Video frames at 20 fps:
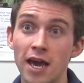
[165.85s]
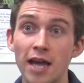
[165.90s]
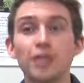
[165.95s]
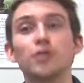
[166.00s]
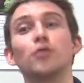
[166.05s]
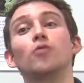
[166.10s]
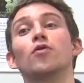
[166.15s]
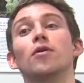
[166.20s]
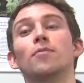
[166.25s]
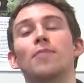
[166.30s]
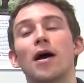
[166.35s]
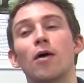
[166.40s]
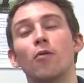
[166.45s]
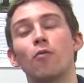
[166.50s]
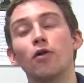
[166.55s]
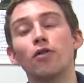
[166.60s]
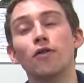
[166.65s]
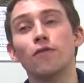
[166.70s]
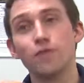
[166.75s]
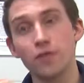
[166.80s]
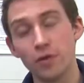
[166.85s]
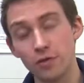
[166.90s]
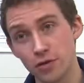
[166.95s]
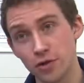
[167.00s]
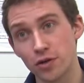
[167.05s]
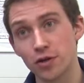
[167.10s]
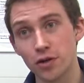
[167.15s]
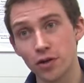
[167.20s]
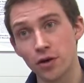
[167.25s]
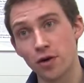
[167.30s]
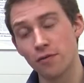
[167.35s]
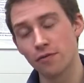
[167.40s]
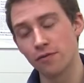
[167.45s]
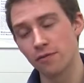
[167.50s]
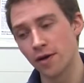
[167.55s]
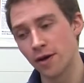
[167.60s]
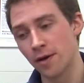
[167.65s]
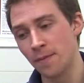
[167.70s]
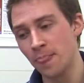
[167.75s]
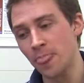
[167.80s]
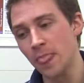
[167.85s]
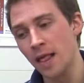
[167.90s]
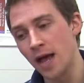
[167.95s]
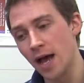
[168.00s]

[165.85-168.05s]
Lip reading: It's all about what the future can offer,